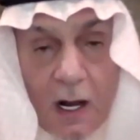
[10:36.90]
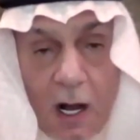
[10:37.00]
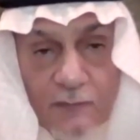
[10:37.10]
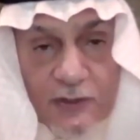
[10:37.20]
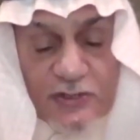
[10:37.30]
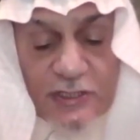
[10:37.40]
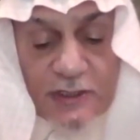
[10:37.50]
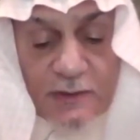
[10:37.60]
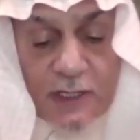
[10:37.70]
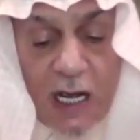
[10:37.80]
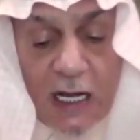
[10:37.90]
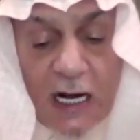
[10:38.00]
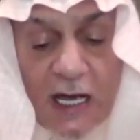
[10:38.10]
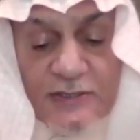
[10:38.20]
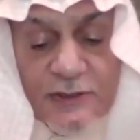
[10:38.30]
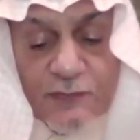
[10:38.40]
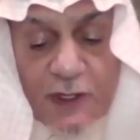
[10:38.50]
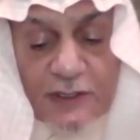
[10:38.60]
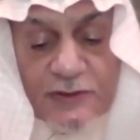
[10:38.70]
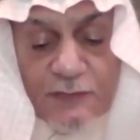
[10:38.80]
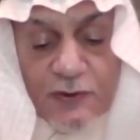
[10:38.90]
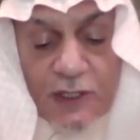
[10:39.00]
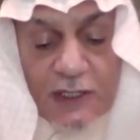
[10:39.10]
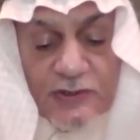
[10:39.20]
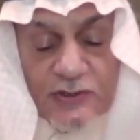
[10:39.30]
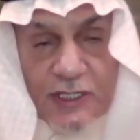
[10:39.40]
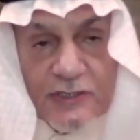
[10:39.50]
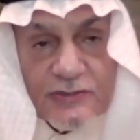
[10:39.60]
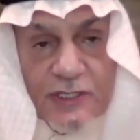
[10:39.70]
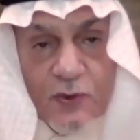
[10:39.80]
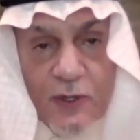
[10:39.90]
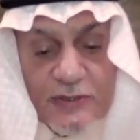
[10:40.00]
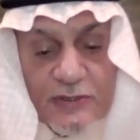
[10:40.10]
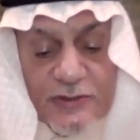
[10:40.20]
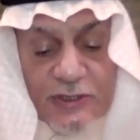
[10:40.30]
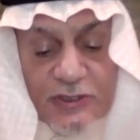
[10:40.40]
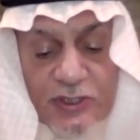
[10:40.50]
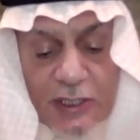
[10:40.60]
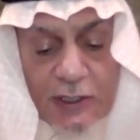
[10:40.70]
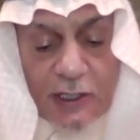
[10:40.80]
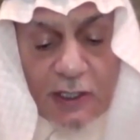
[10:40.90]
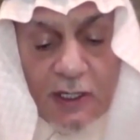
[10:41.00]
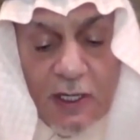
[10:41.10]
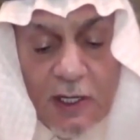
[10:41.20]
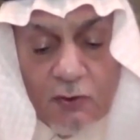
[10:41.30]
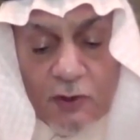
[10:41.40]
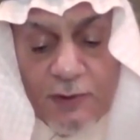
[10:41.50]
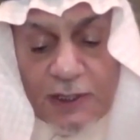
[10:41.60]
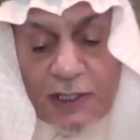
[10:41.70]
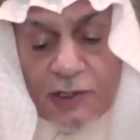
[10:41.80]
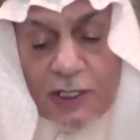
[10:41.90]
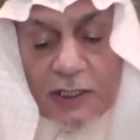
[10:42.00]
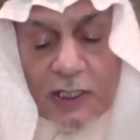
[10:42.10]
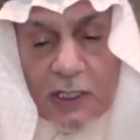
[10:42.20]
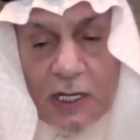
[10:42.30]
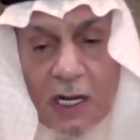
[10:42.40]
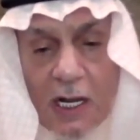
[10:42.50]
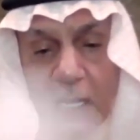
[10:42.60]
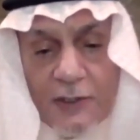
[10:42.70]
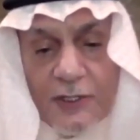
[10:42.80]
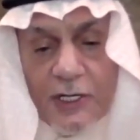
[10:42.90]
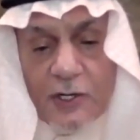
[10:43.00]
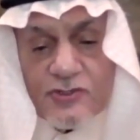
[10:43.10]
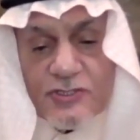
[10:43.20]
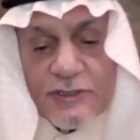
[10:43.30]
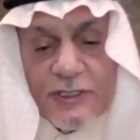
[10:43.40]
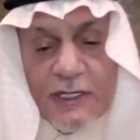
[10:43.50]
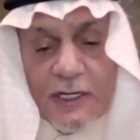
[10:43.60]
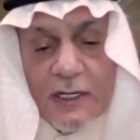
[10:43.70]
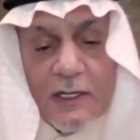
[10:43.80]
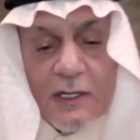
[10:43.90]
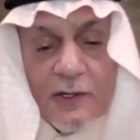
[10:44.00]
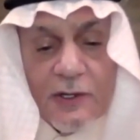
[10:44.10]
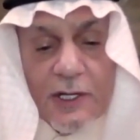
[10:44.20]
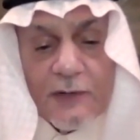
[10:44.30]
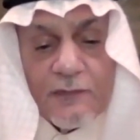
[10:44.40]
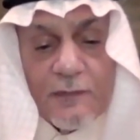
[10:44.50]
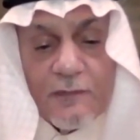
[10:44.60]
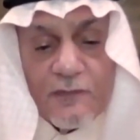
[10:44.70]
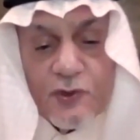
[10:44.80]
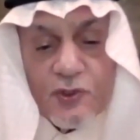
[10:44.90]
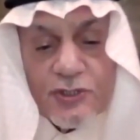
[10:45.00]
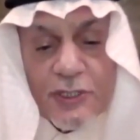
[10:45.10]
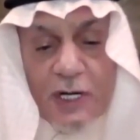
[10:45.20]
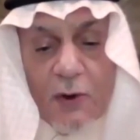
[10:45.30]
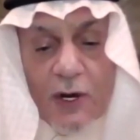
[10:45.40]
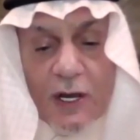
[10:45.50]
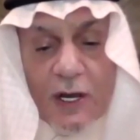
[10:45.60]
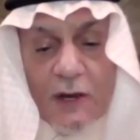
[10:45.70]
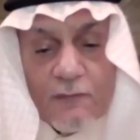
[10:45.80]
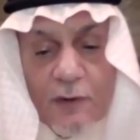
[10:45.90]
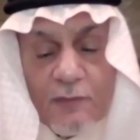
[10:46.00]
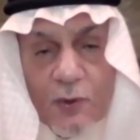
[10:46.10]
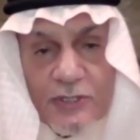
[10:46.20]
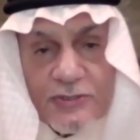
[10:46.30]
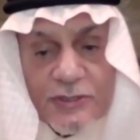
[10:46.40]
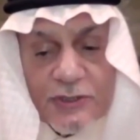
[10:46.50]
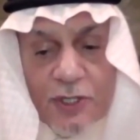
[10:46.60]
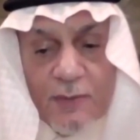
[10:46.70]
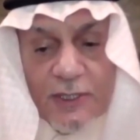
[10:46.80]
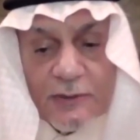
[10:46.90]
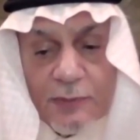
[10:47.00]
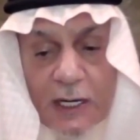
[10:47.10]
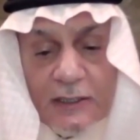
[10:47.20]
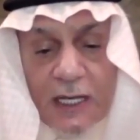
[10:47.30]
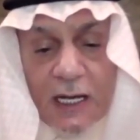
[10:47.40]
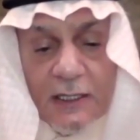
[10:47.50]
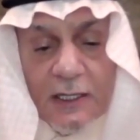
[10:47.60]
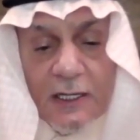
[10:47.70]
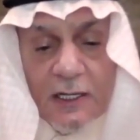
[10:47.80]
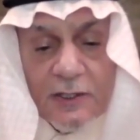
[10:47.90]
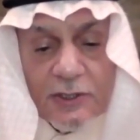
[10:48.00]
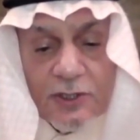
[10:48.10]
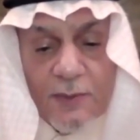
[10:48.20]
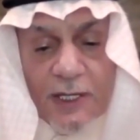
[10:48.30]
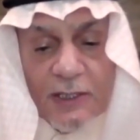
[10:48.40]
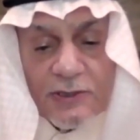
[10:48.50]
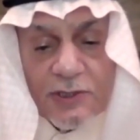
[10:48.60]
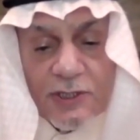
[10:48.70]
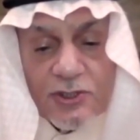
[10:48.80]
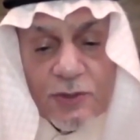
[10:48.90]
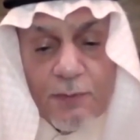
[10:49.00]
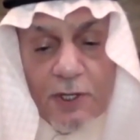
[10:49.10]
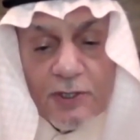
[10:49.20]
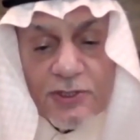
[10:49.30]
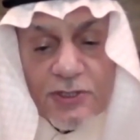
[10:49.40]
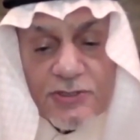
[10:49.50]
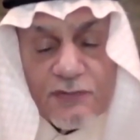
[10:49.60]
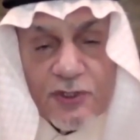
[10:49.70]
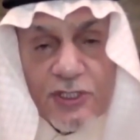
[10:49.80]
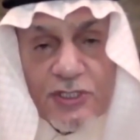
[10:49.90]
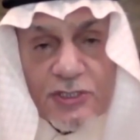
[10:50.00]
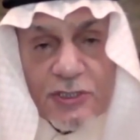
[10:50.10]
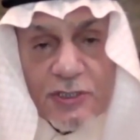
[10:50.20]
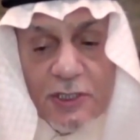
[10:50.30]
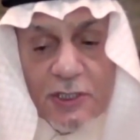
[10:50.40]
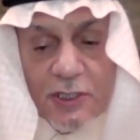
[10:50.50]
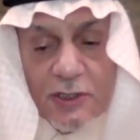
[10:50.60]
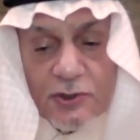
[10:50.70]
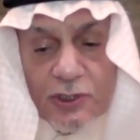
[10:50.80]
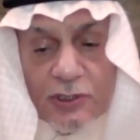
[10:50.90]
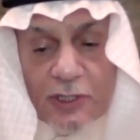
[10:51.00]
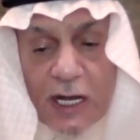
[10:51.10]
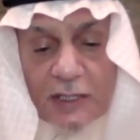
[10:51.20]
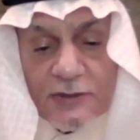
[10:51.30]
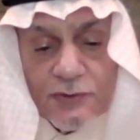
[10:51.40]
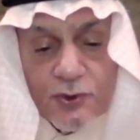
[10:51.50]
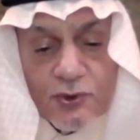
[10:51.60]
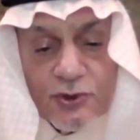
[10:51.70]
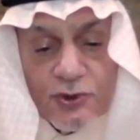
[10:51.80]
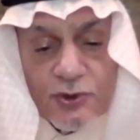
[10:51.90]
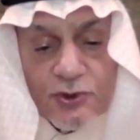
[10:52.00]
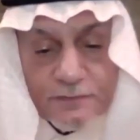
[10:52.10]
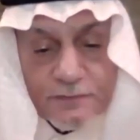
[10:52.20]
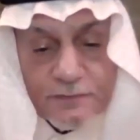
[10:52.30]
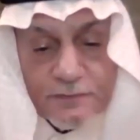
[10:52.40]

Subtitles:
Obviously, allies and friends of the United States and the West in general will be rethinking and reconsidering their future away from the Western dominant paradigm that dominated the geopolitics of the region during the last few decades.